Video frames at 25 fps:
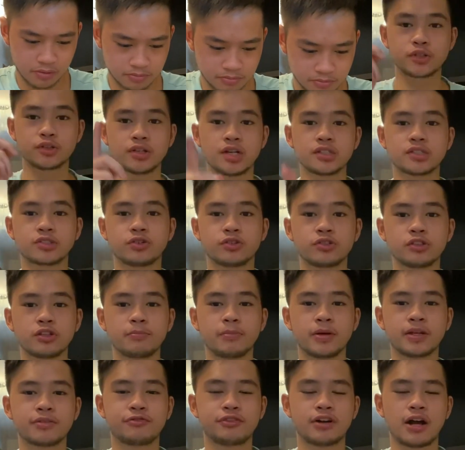So that's going to
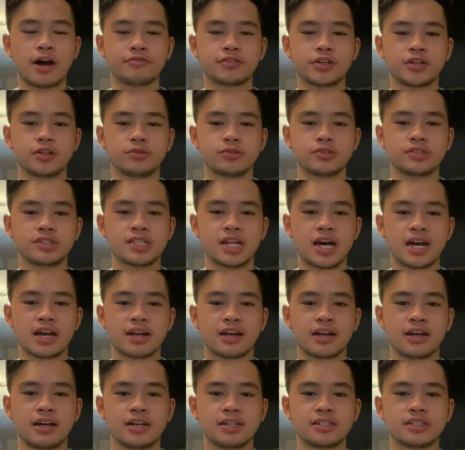be it for afternoon snack,
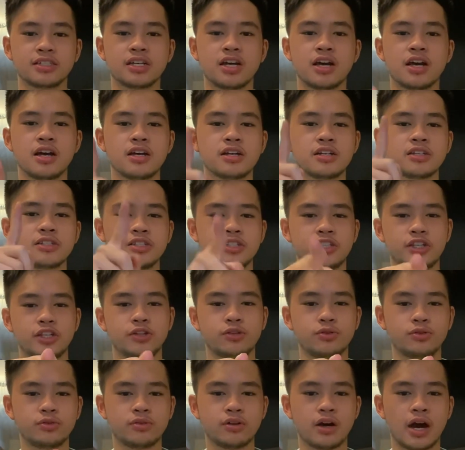guys. See
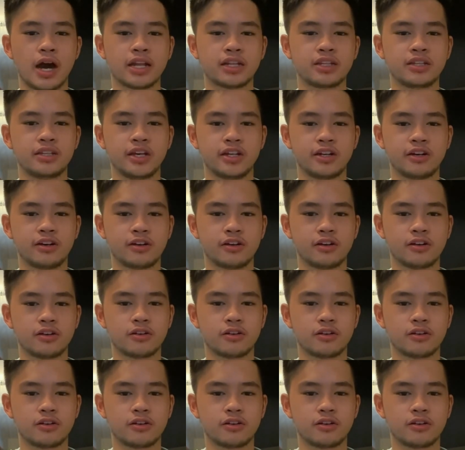you at dinner.